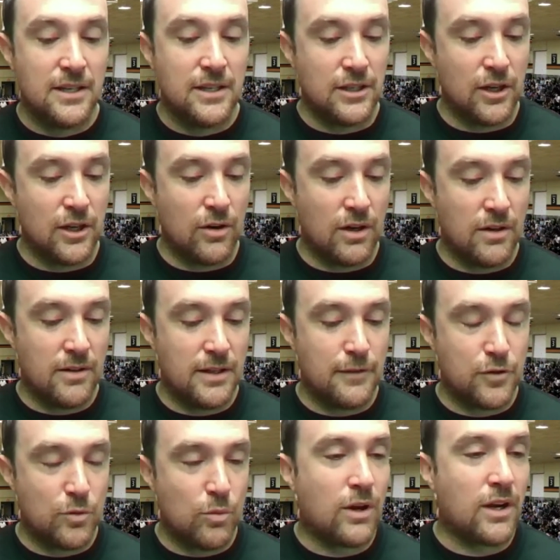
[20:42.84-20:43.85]
you know,
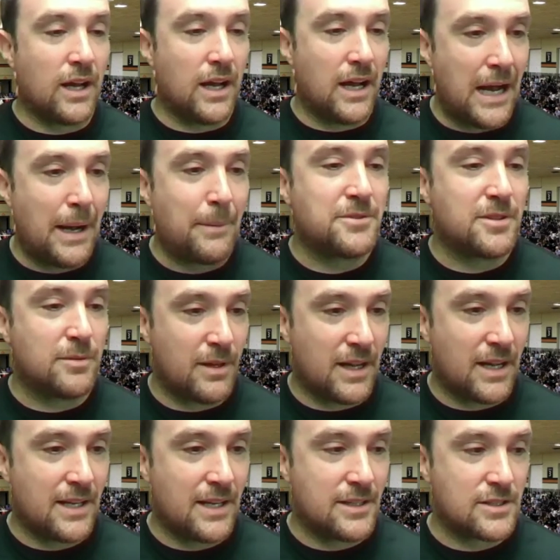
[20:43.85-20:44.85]
if you want to
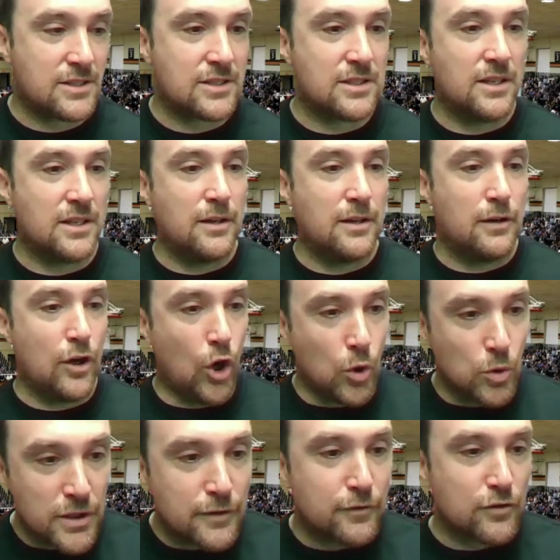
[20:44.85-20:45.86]
optimize
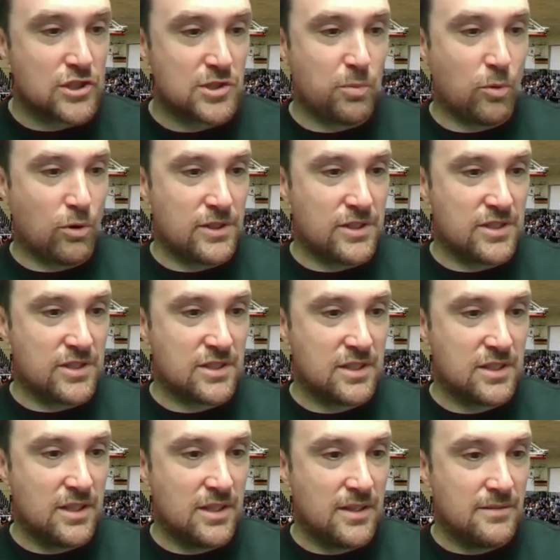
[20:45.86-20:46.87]
only for sports,
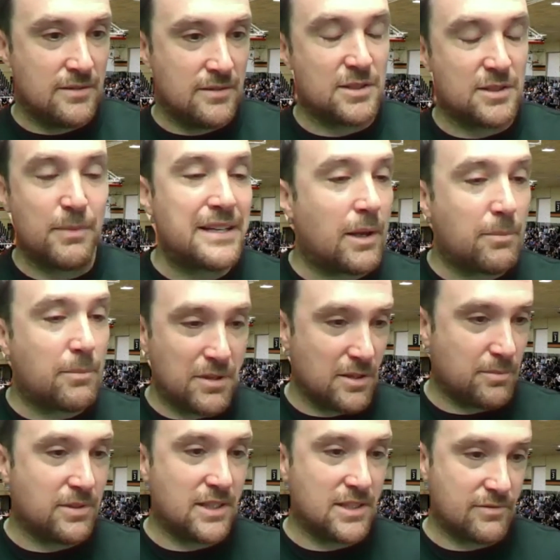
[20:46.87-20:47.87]
this might not be the
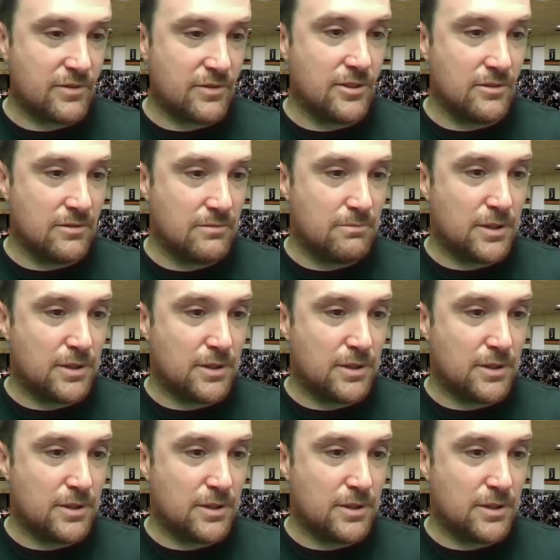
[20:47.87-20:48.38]
place for you.